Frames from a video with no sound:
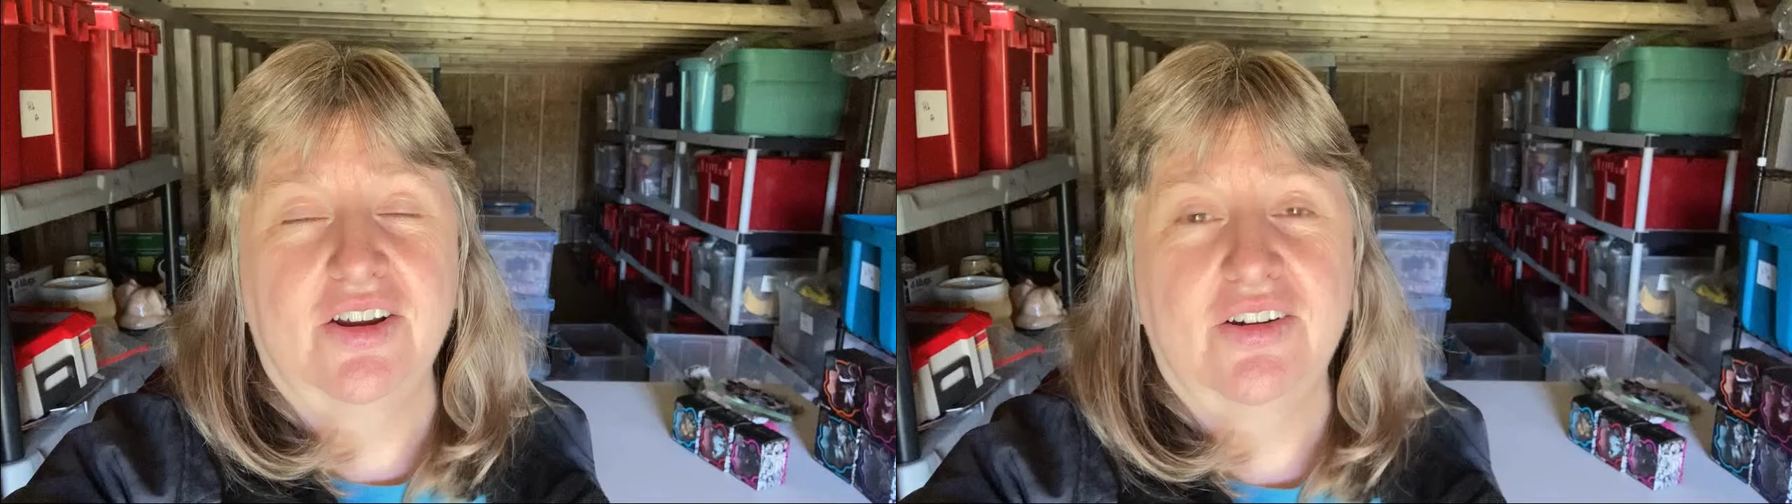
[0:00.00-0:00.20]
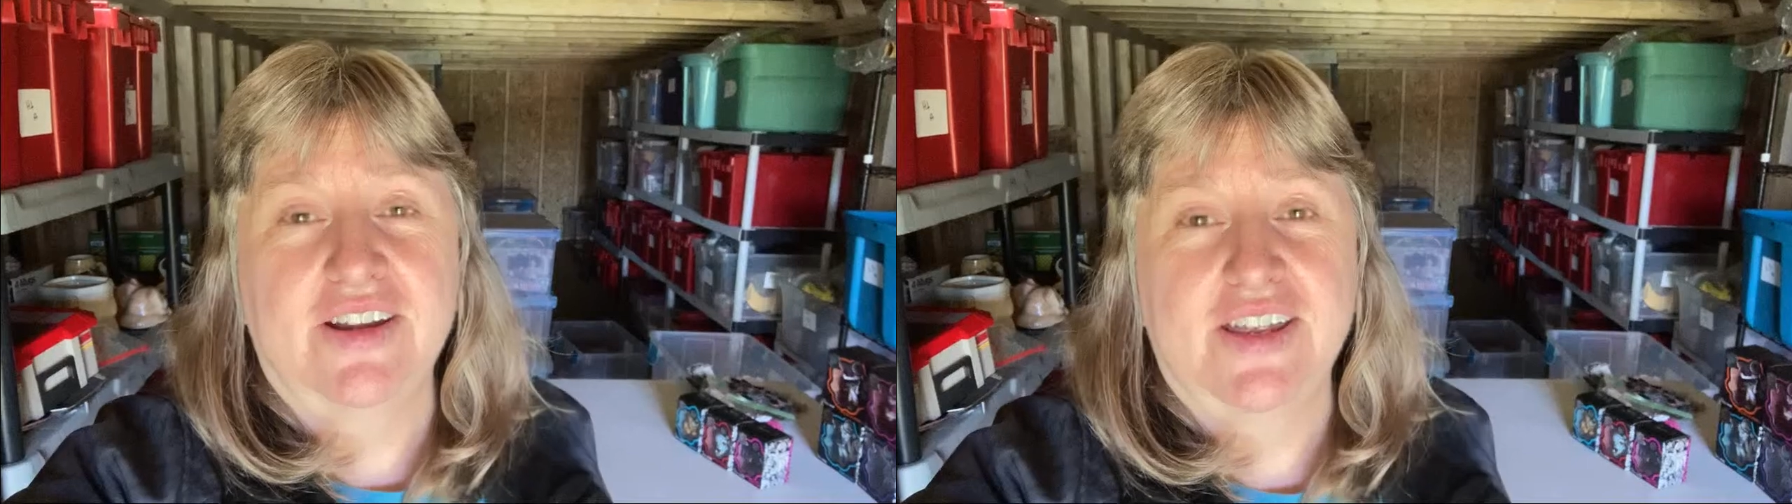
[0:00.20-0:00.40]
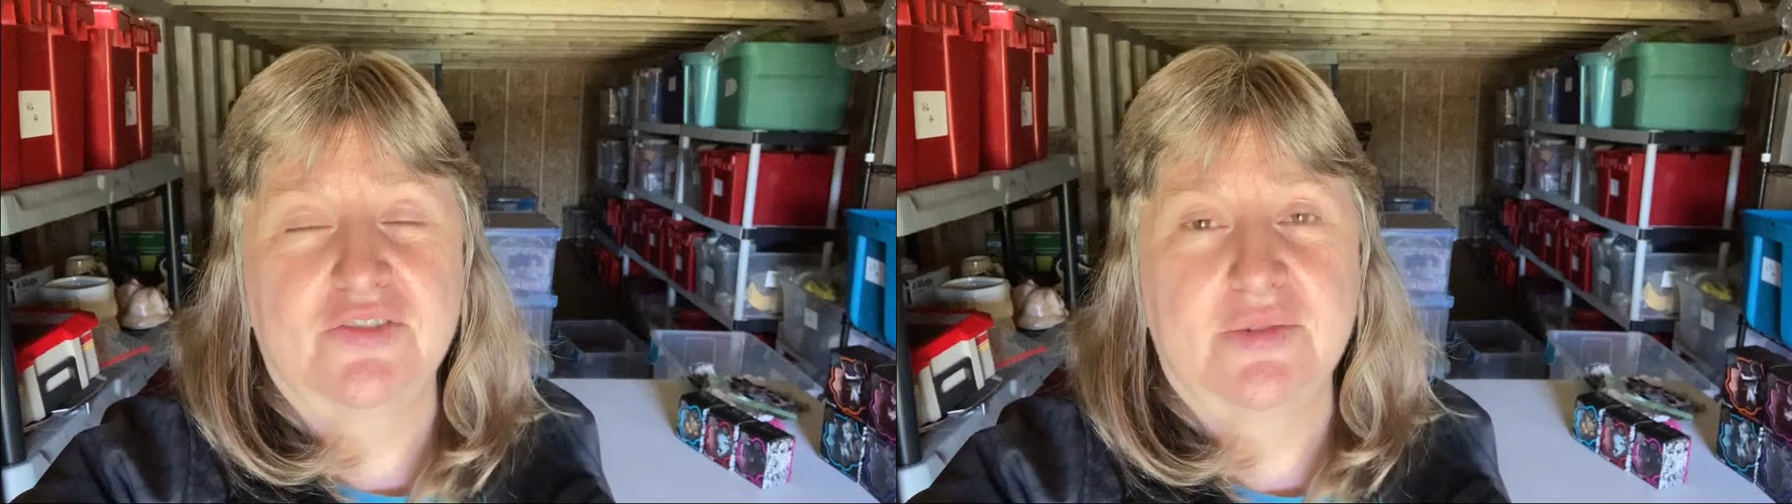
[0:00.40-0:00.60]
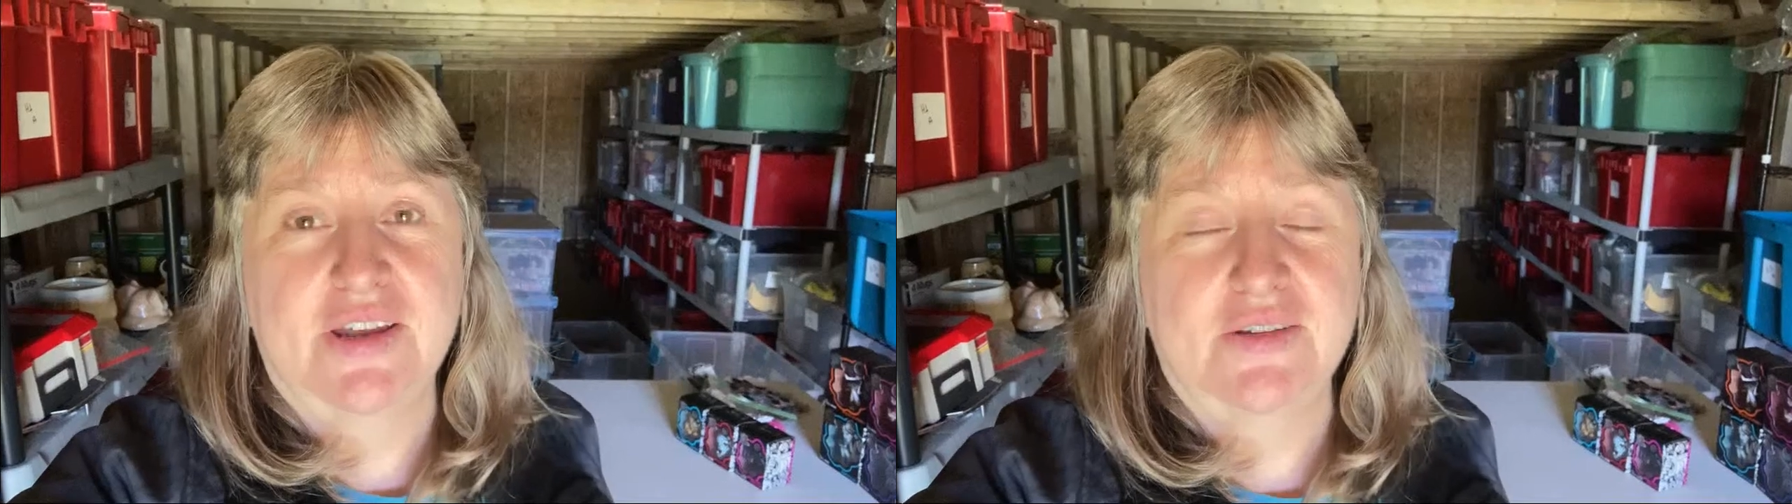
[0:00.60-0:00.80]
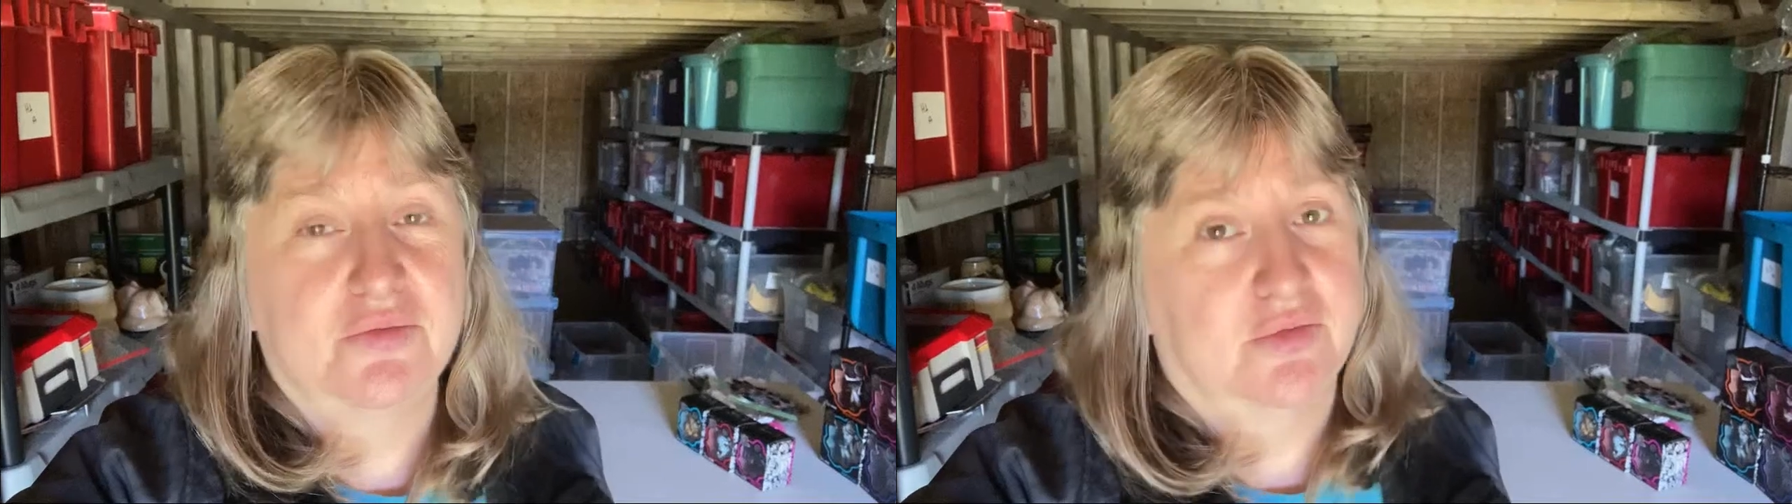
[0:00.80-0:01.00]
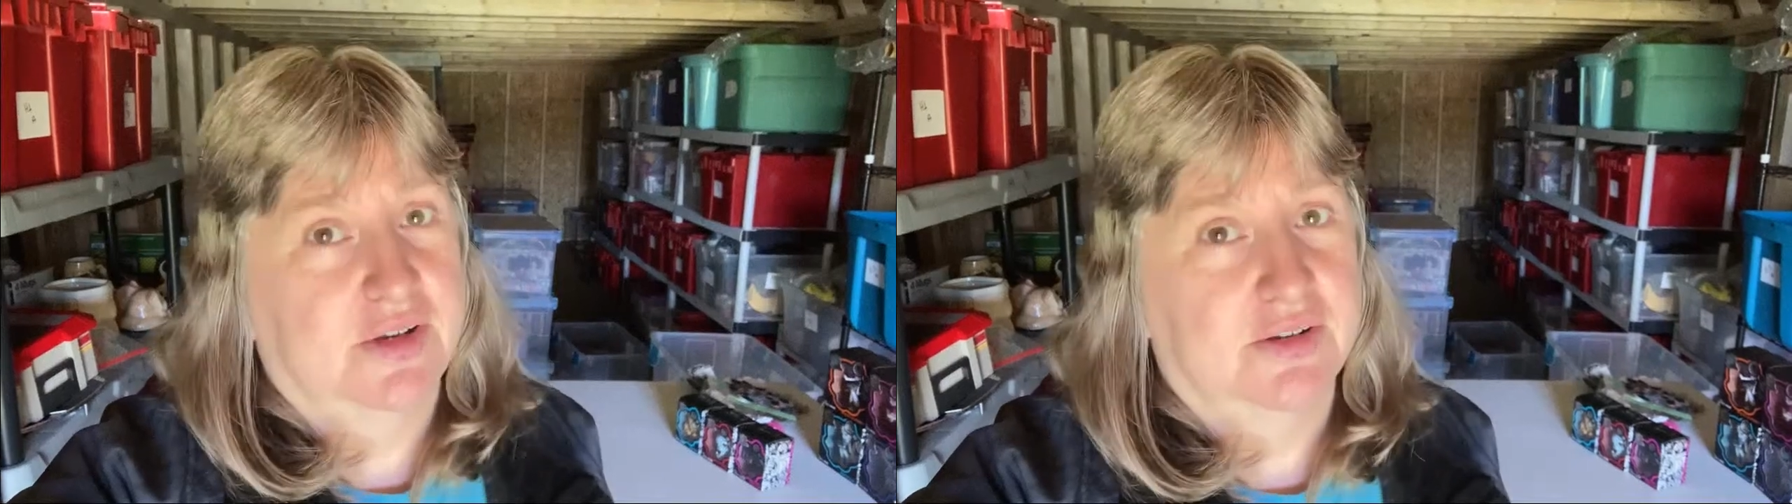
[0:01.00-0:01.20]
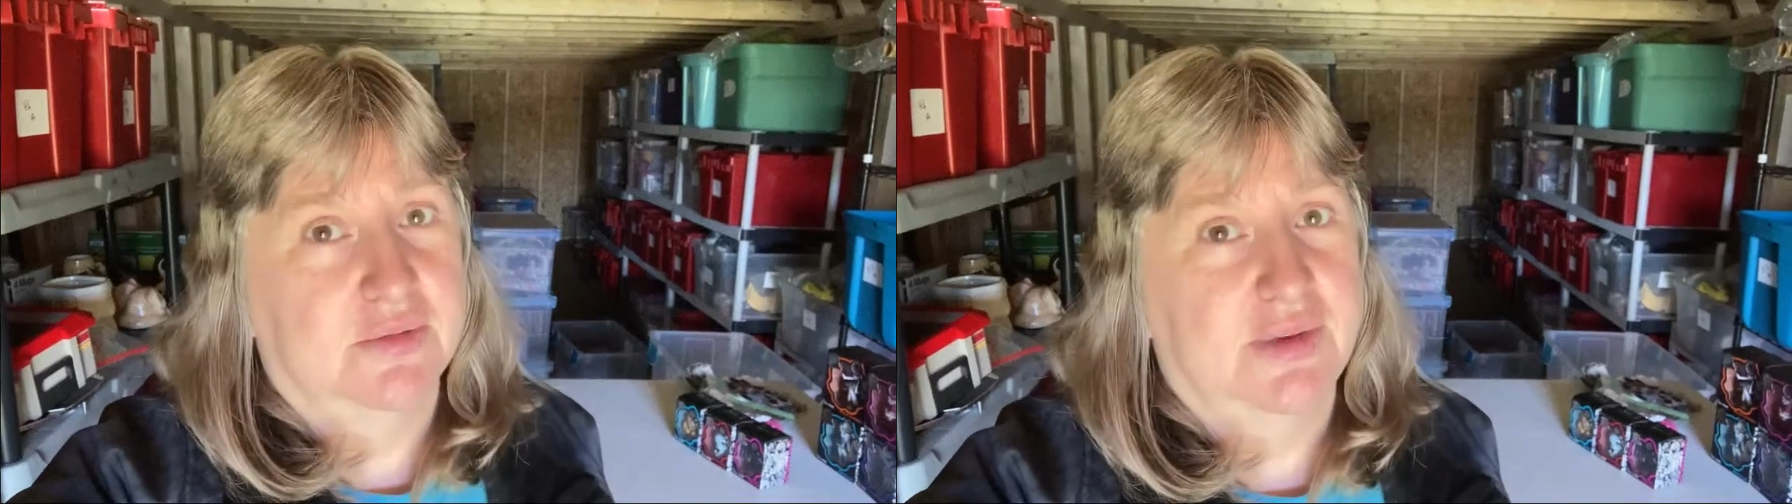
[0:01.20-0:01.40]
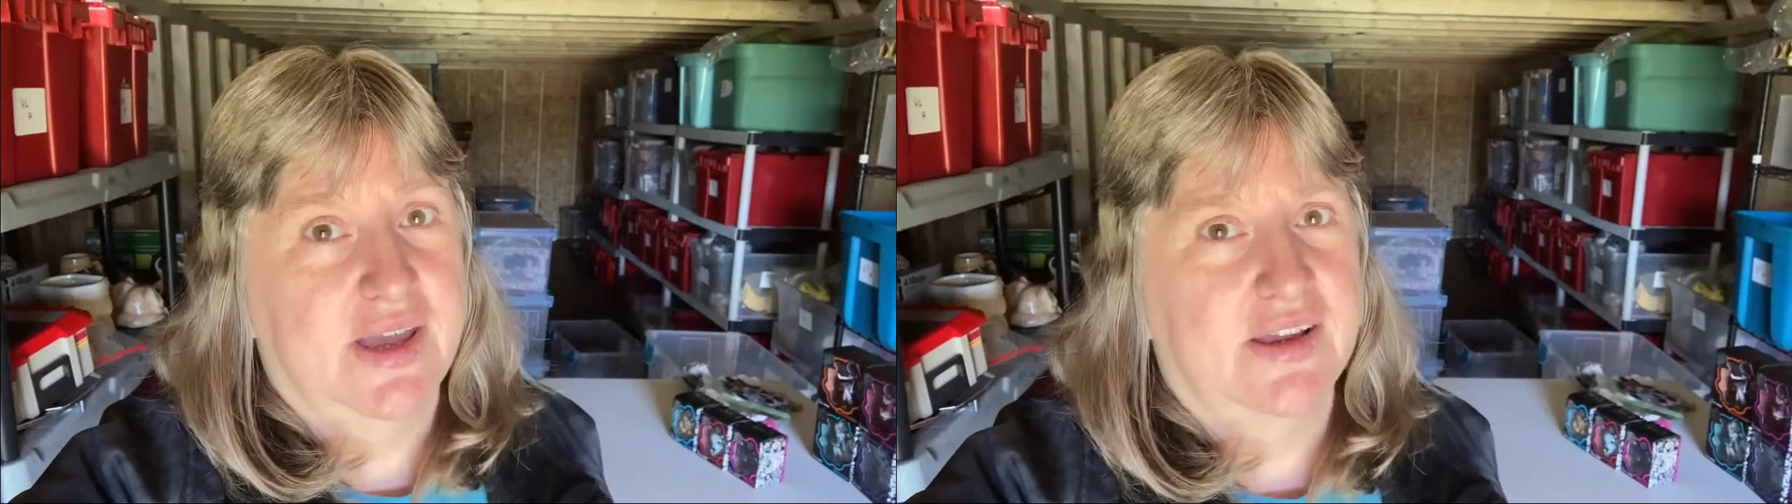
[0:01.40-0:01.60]
Alrighty everybody,
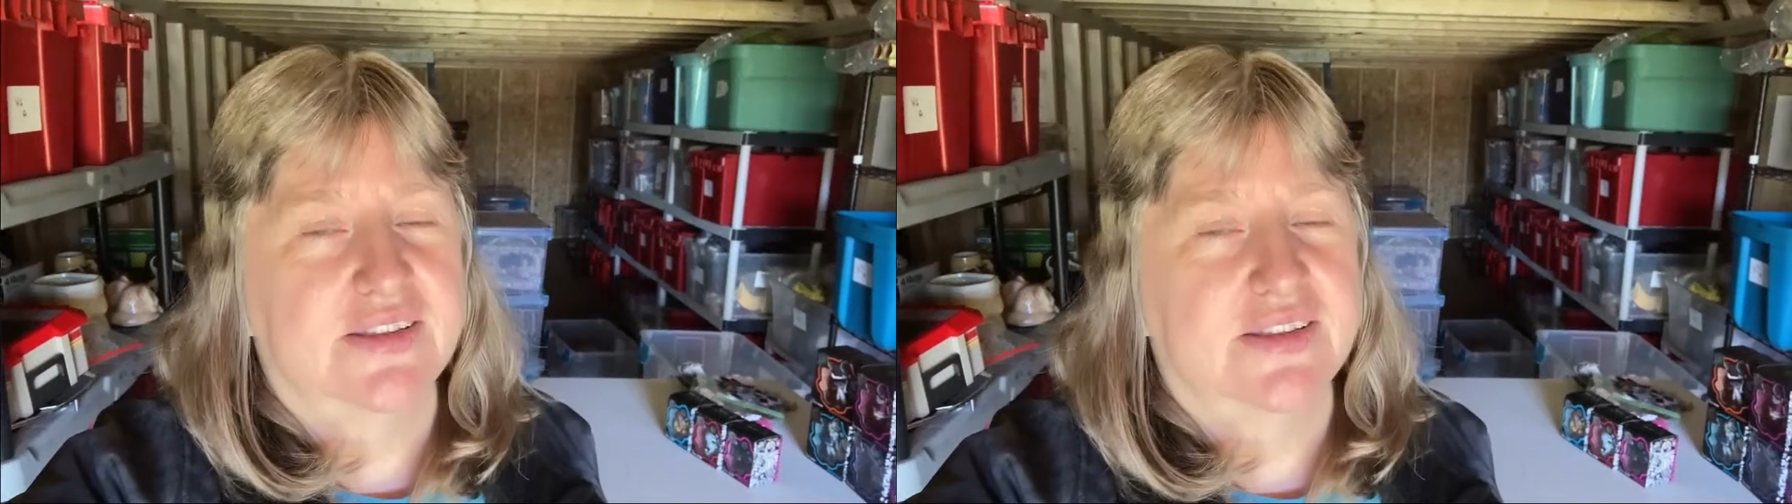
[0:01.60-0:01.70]
welcome back.